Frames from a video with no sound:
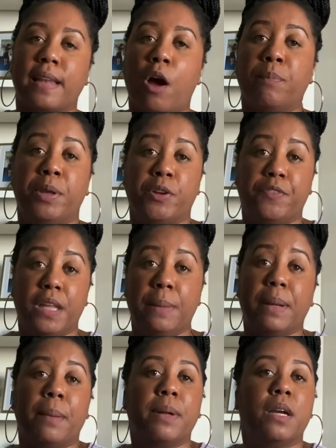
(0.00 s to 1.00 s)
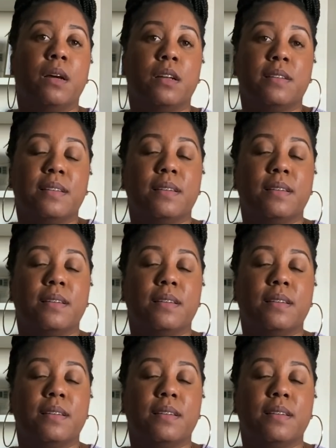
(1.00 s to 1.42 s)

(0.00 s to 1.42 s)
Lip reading: out beautifully, but I'm gonna